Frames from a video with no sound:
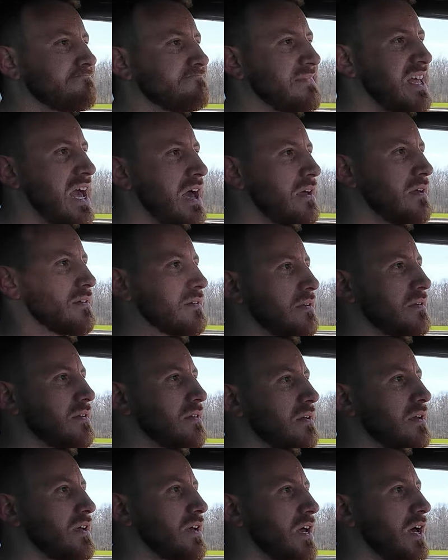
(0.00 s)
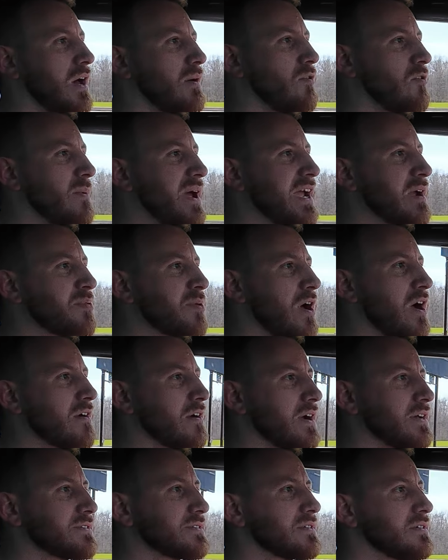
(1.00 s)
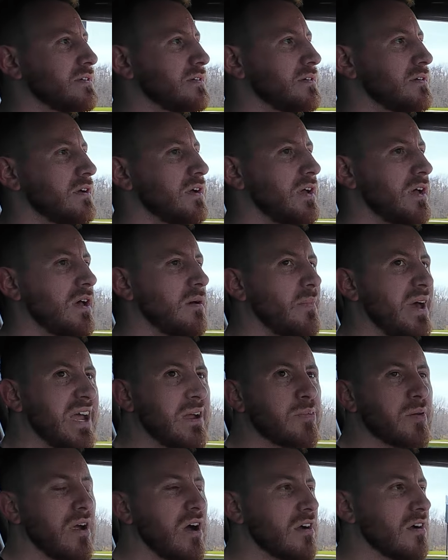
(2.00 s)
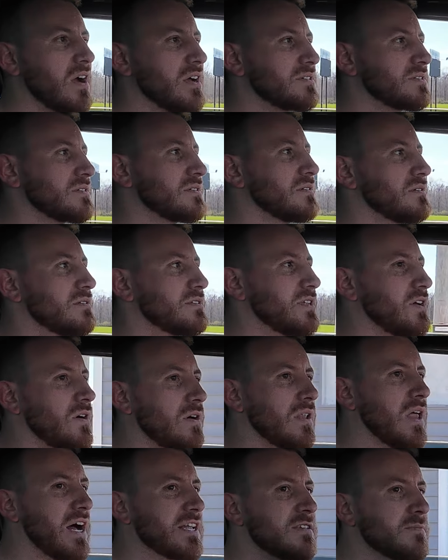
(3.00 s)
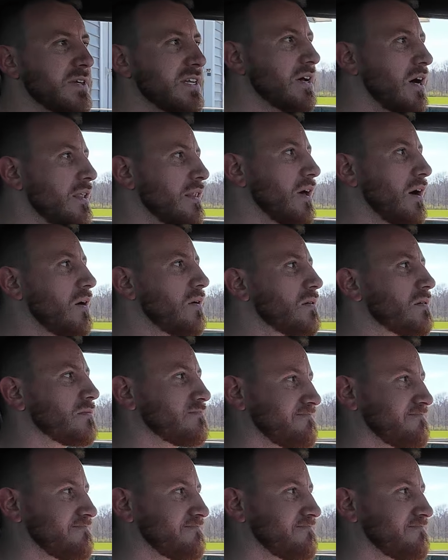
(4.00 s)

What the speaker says: Yeah, we're making progress. Still a lot to be done though.